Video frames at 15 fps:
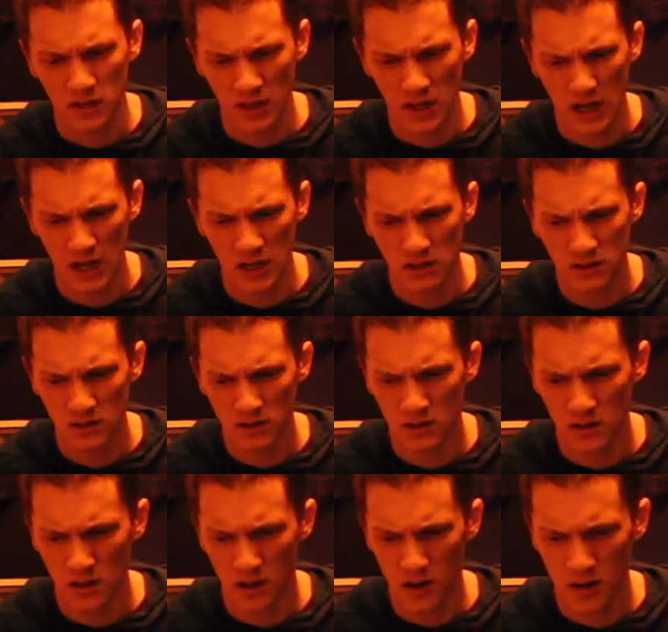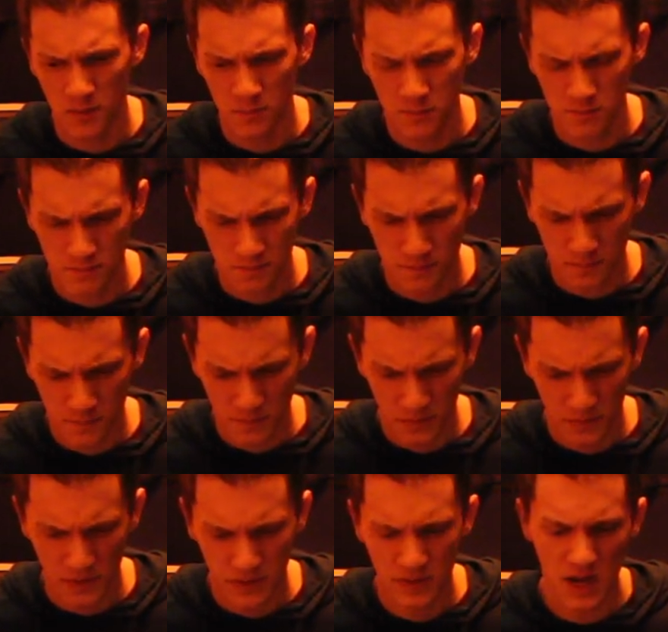and um,
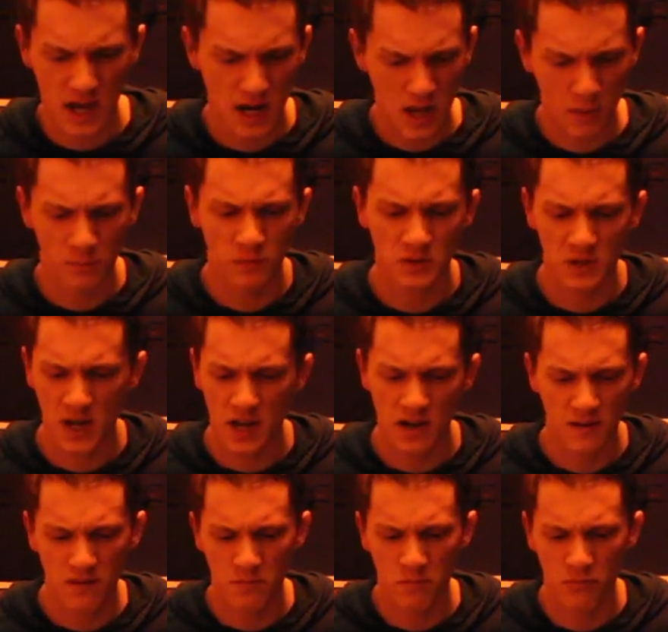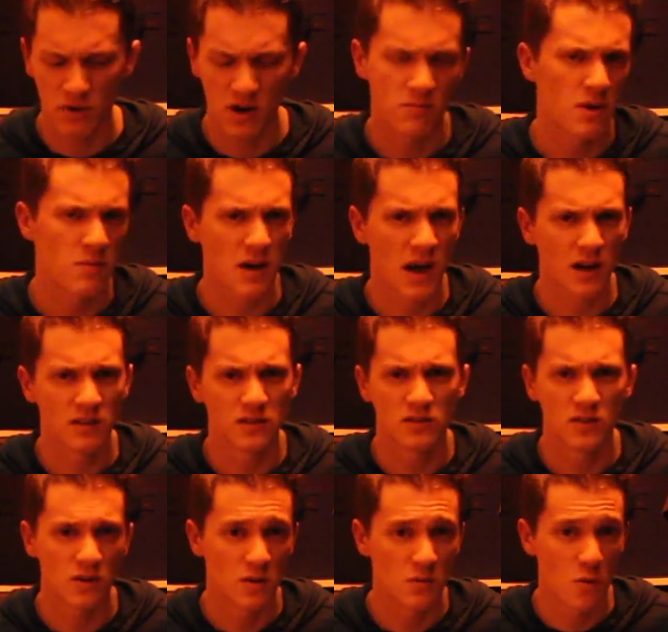that helped kind of bring me back
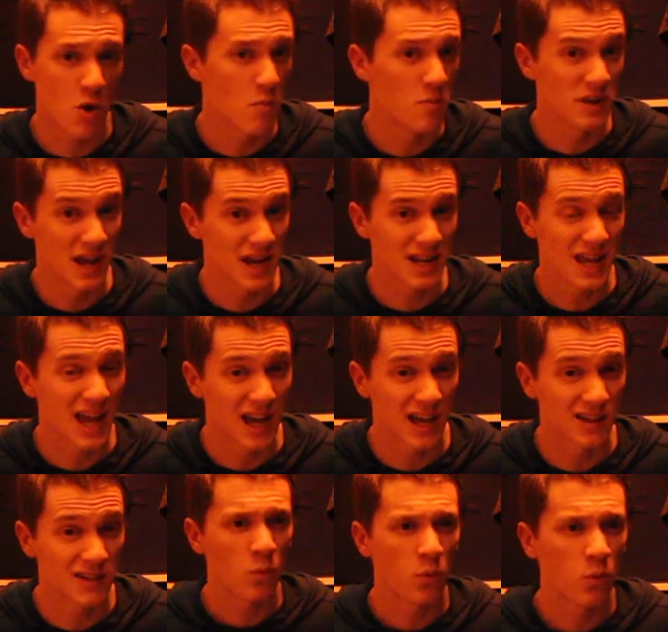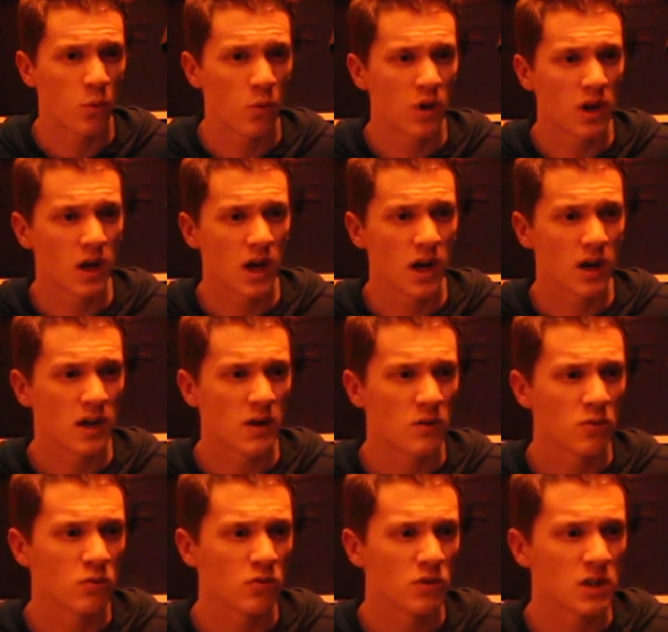to the moment at hand. What I
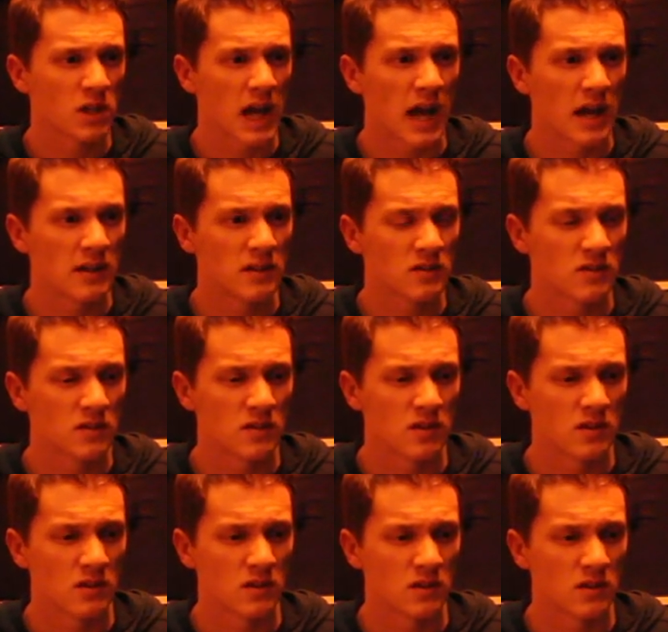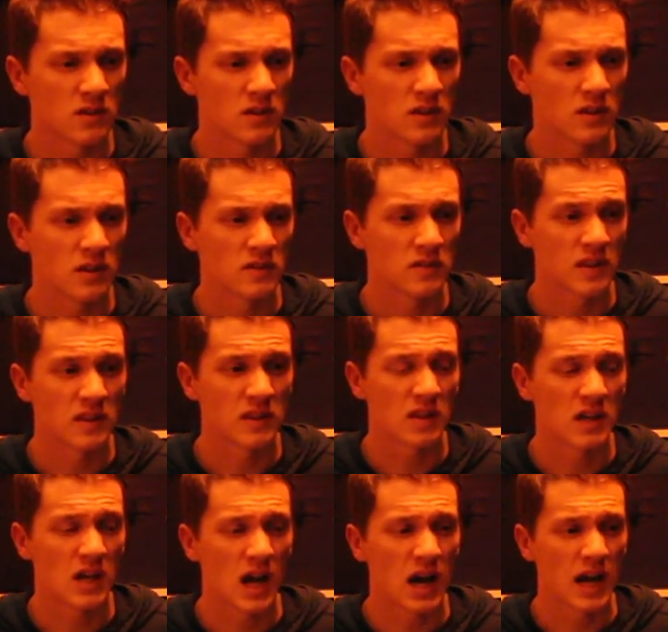realized is that the
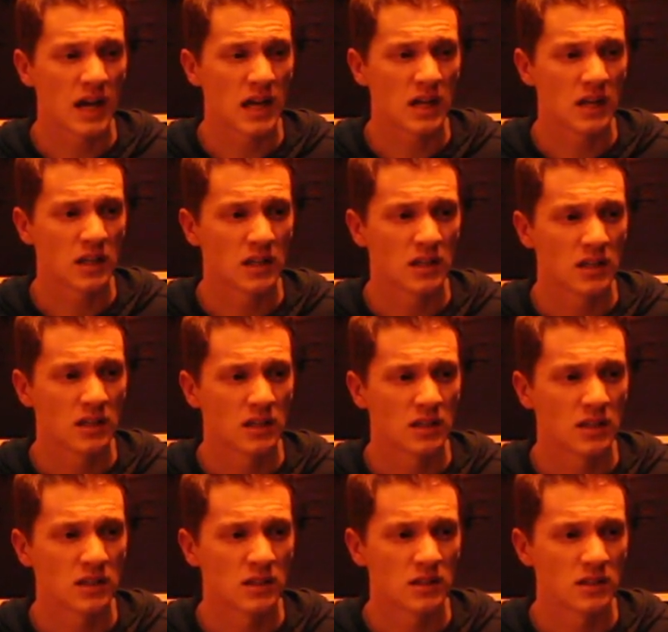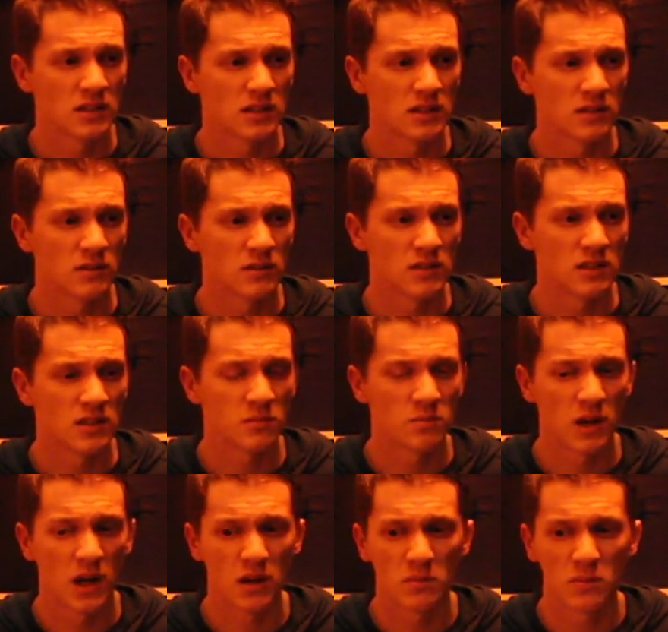guy, oh, I should
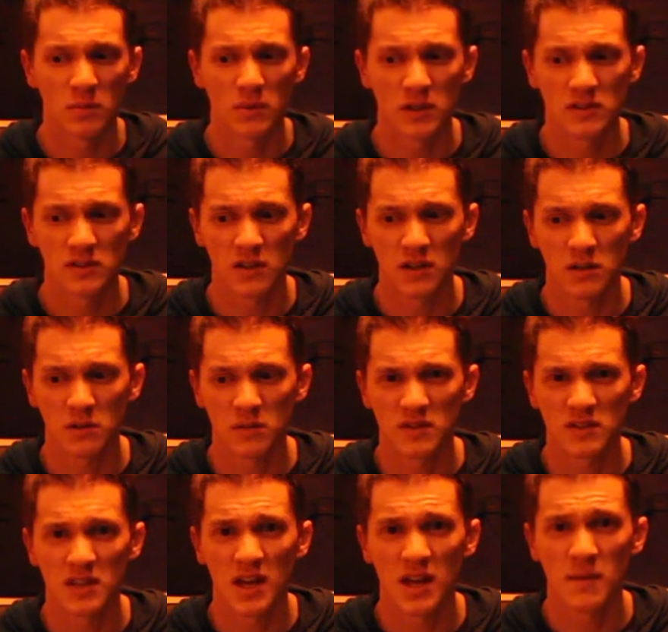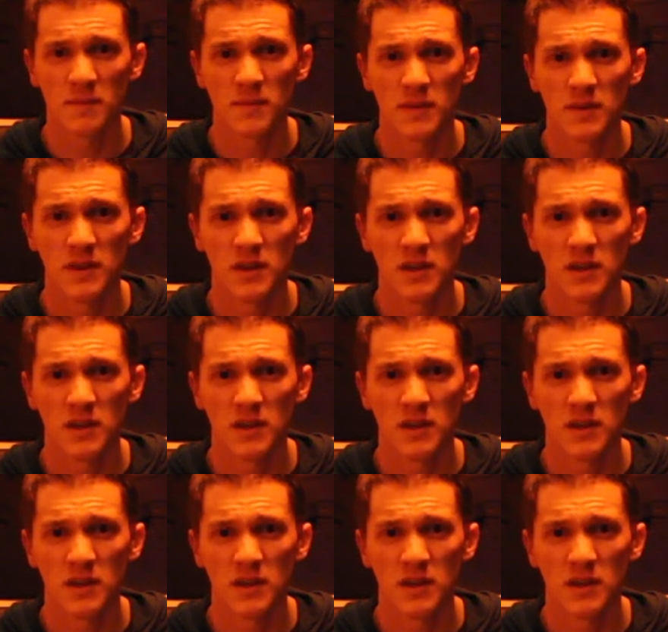probably tell you his name,